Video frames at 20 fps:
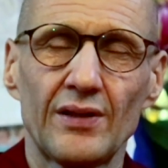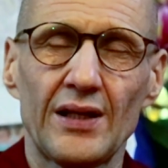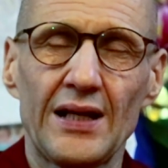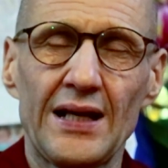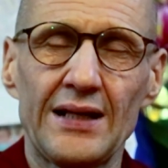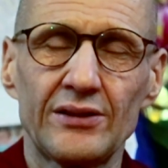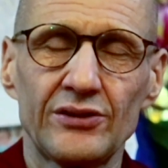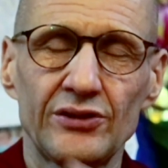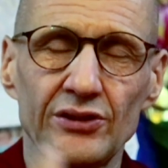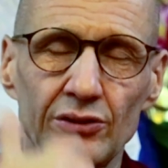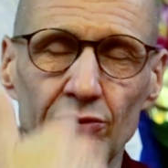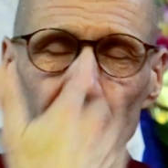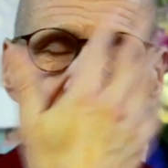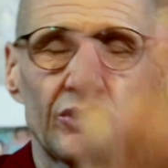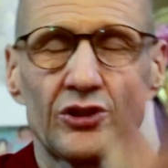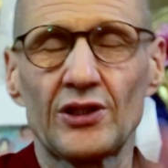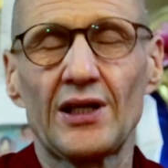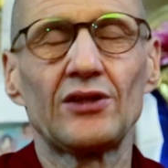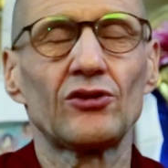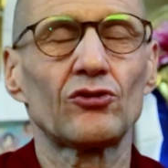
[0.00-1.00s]
energy which
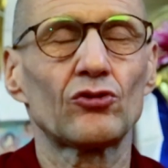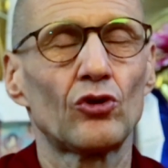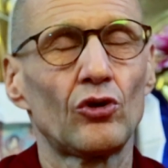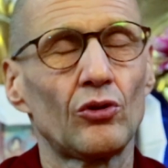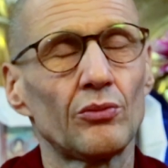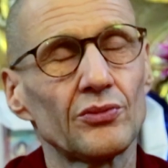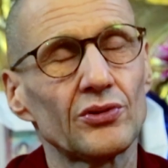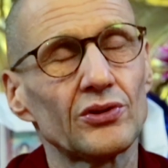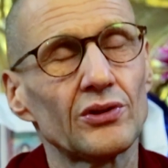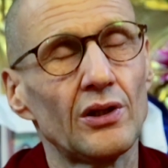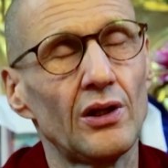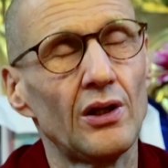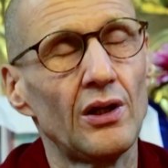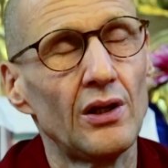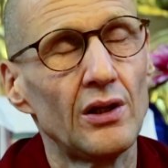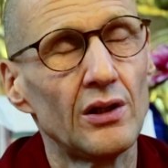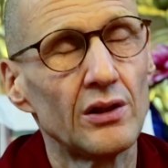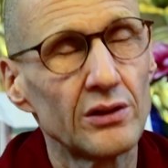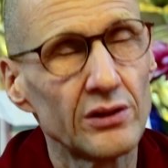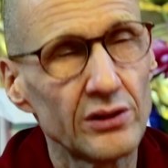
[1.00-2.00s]
transforms
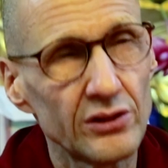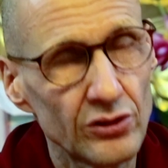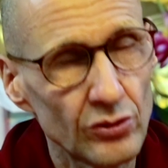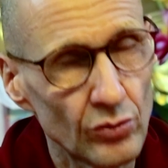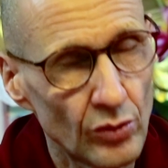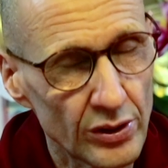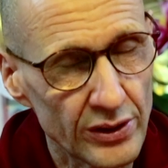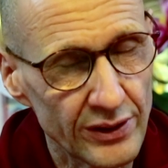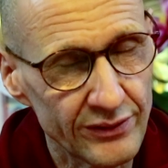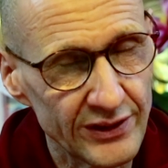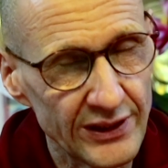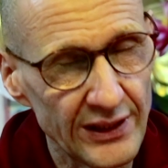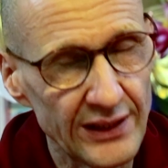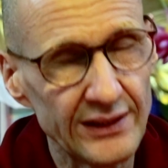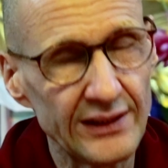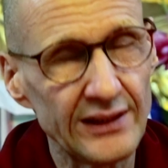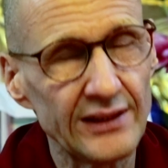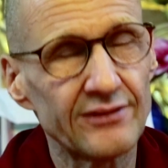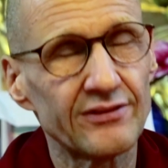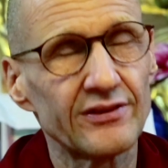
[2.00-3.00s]
into whatever they
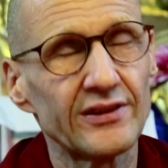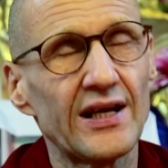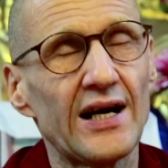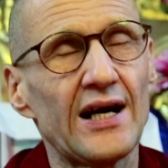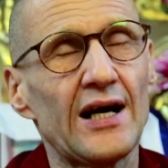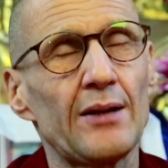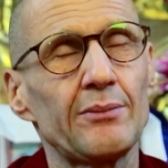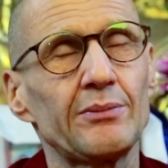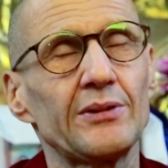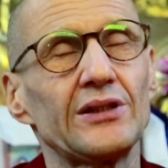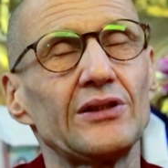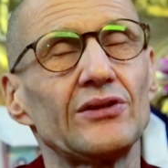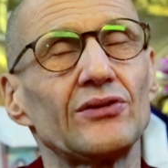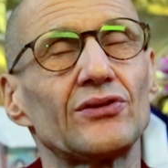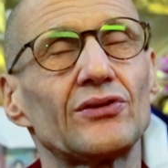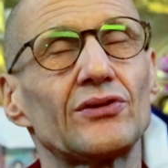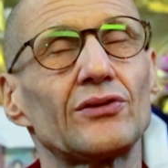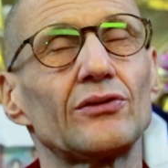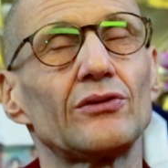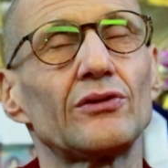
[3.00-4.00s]
need for their
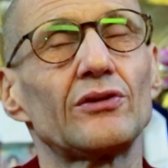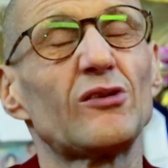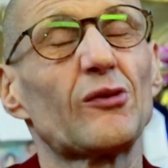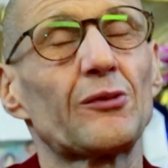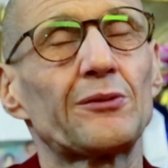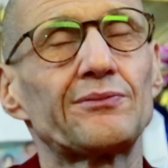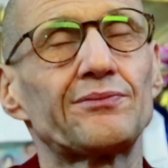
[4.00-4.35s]
happiness, you know,